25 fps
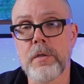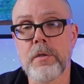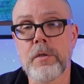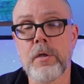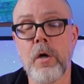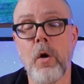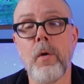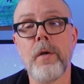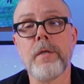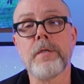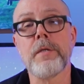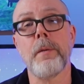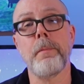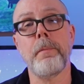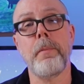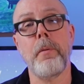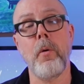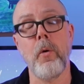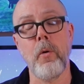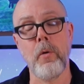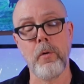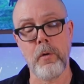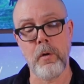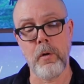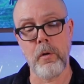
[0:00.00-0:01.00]
So it's
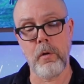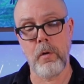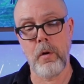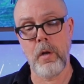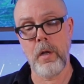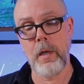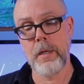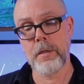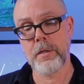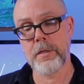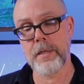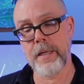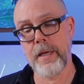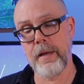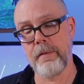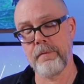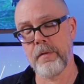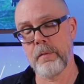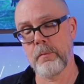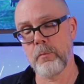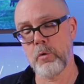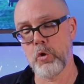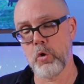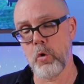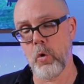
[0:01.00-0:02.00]
important to give
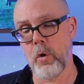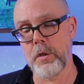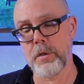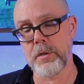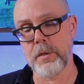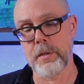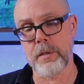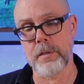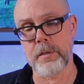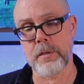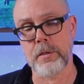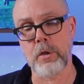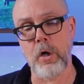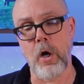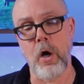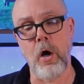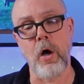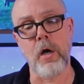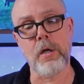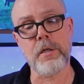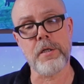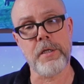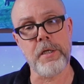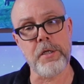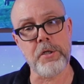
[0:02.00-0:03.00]
them choices, to
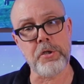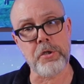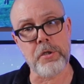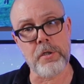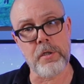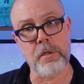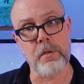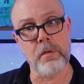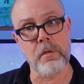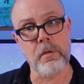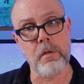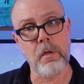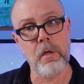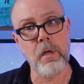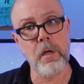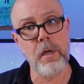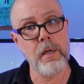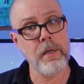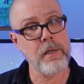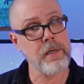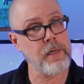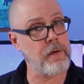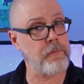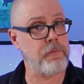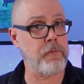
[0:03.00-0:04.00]
audition
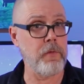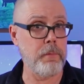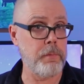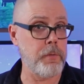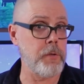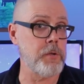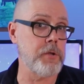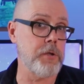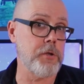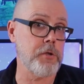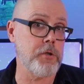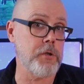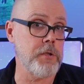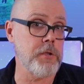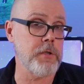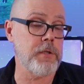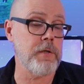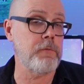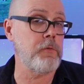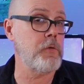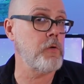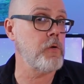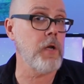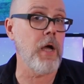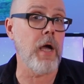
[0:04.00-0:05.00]
different positions
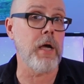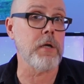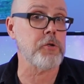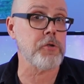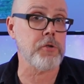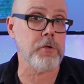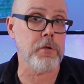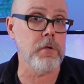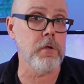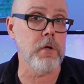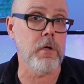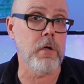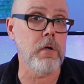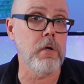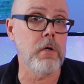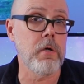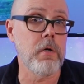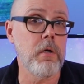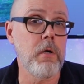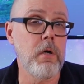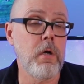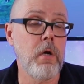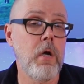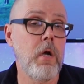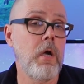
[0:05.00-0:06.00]
if you're not sure.
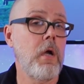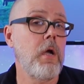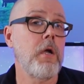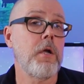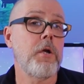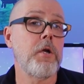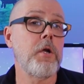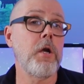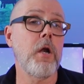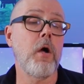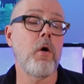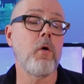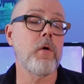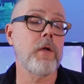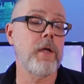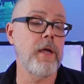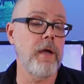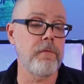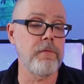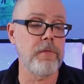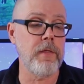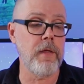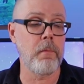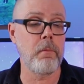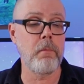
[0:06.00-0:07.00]

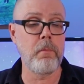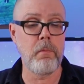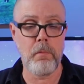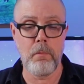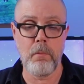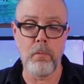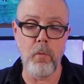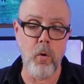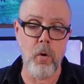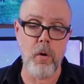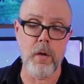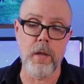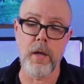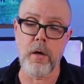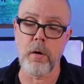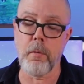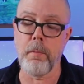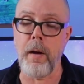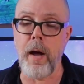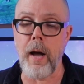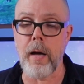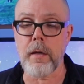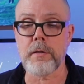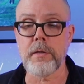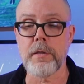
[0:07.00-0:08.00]
Give them more litter
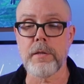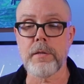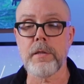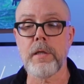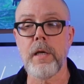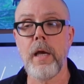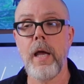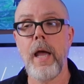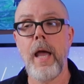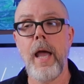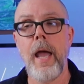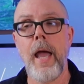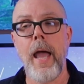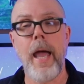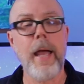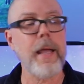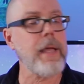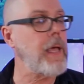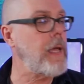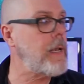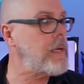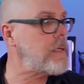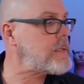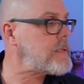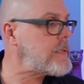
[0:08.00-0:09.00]
boxes and
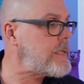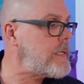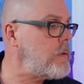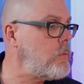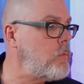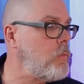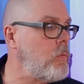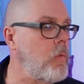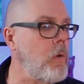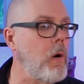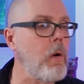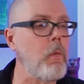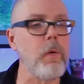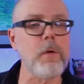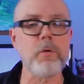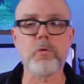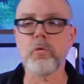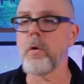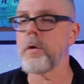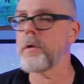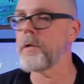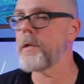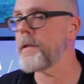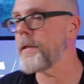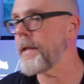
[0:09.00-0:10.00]
kind of see, well, which
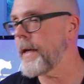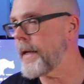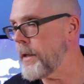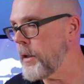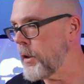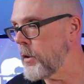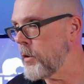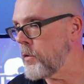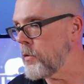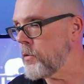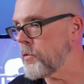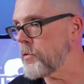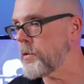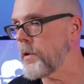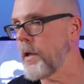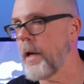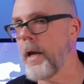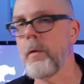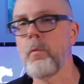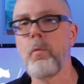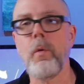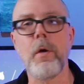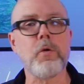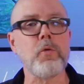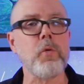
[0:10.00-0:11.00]
one did they use
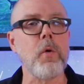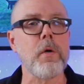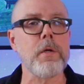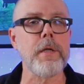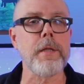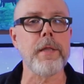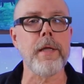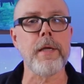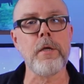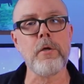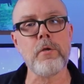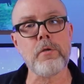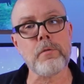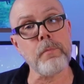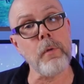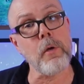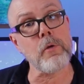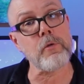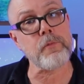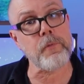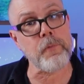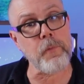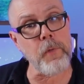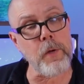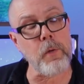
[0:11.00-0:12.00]
and which one did they use
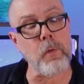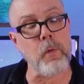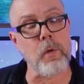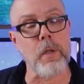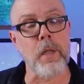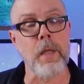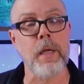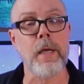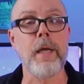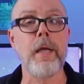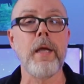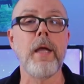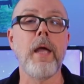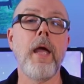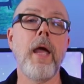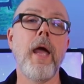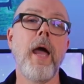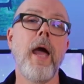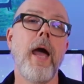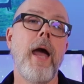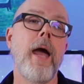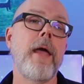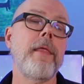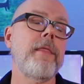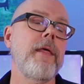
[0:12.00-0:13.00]
most frequently,
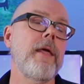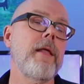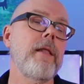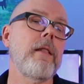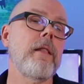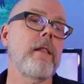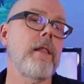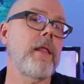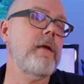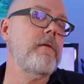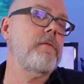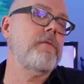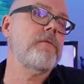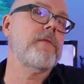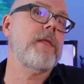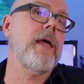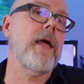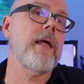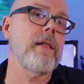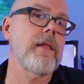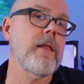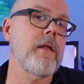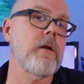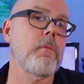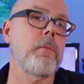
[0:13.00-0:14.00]
and then leave
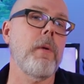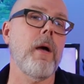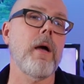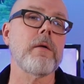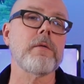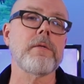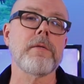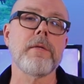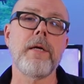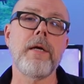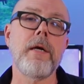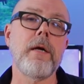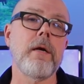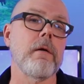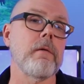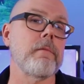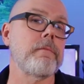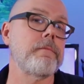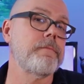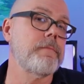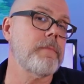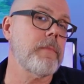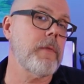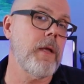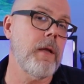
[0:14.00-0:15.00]
that litter box there.
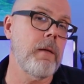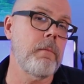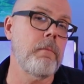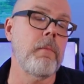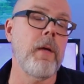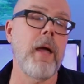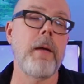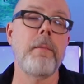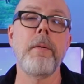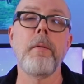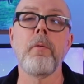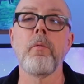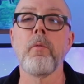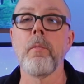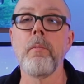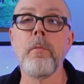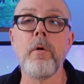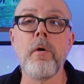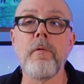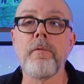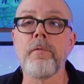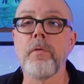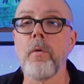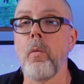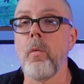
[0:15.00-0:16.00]
Maybe
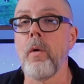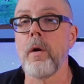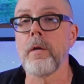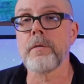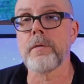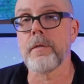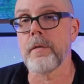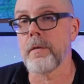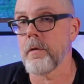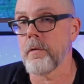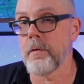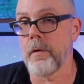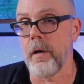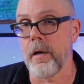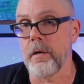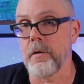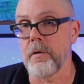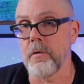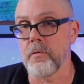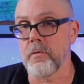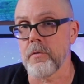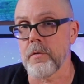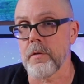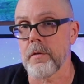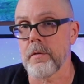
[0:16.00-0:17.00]
remove the ones that they're not
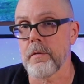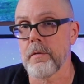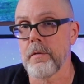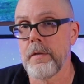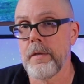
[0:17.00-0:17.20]
using.